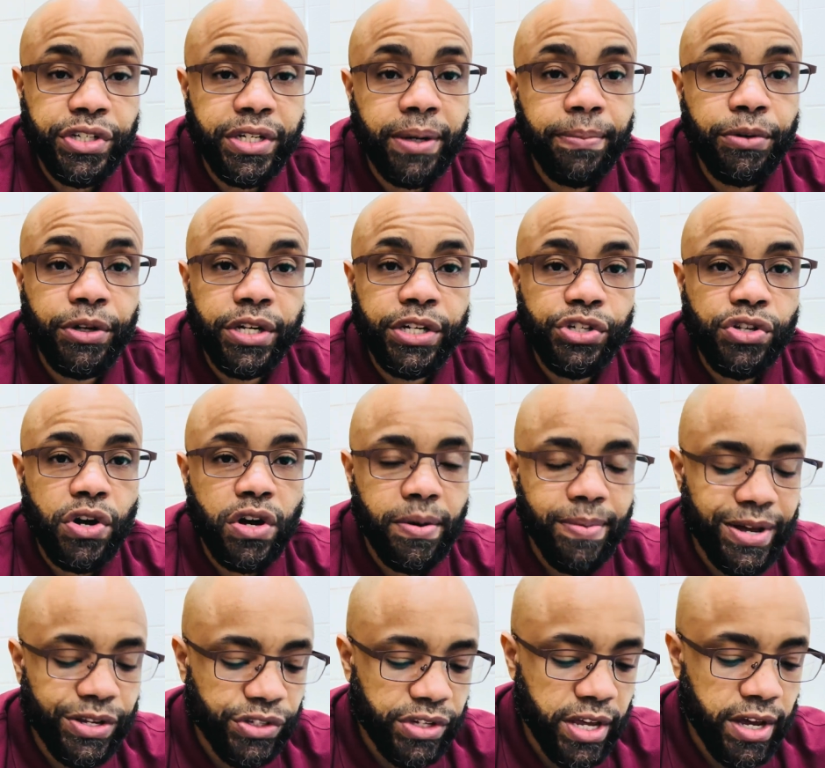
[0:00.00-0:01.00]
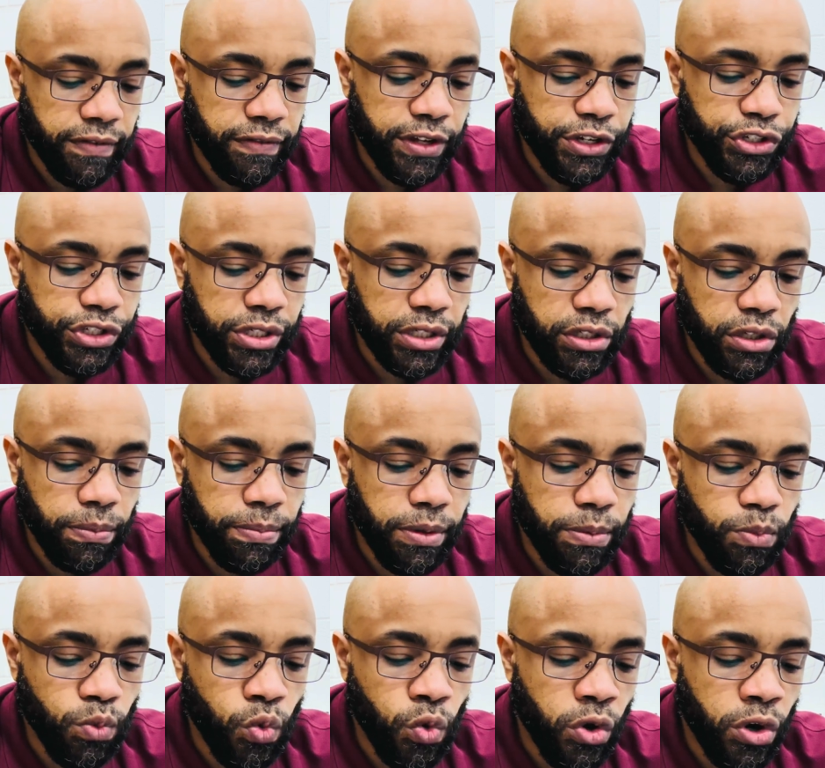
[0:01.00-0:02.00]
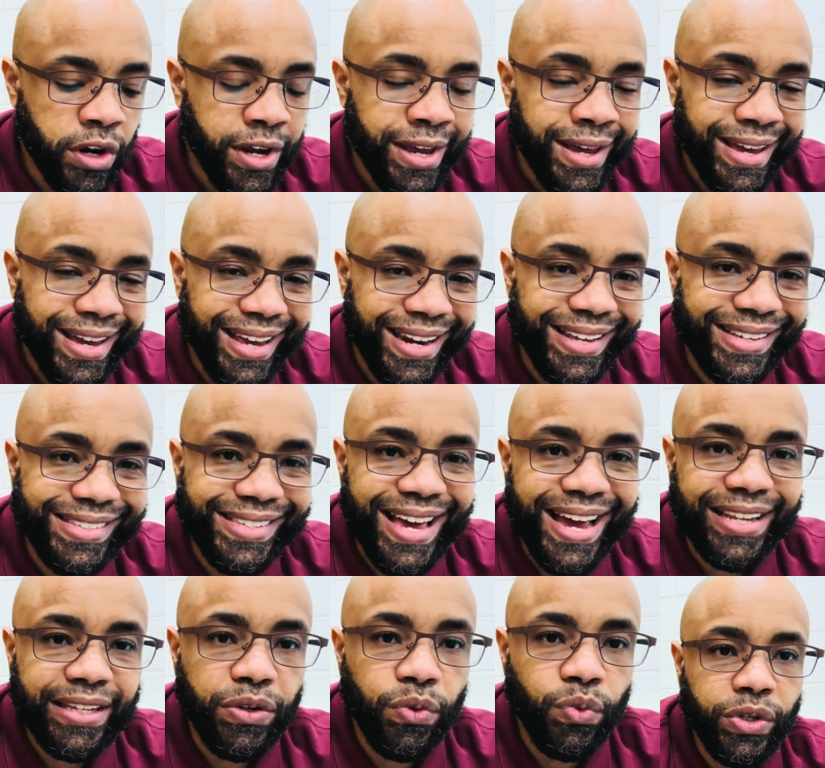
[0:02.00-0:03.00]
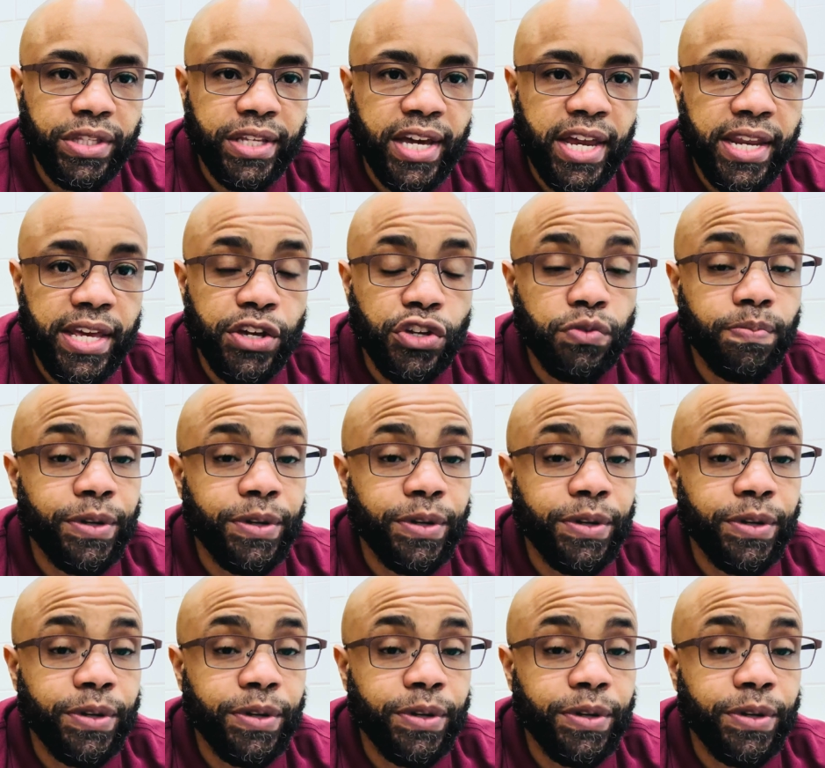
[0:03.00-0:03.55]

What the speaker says: and I'm going to talk about stagflation a little bit more and exactly that is.